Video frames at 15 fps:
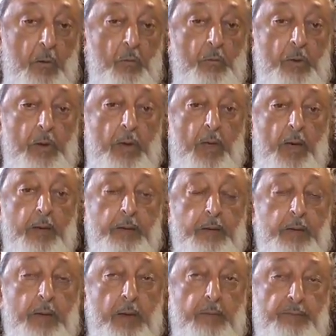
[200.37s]
will
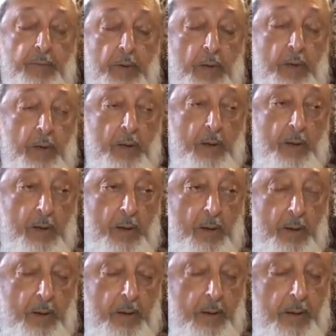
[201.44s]
uncover
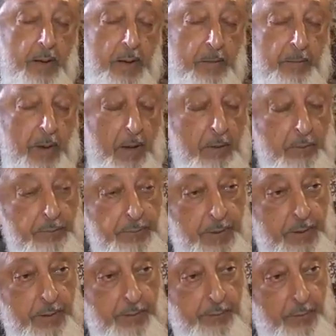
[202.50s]
a
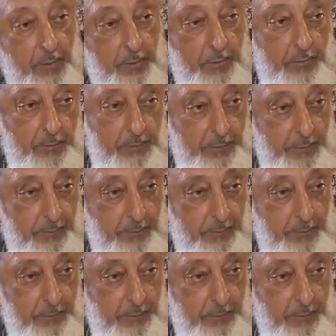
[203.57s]
mountain of gold.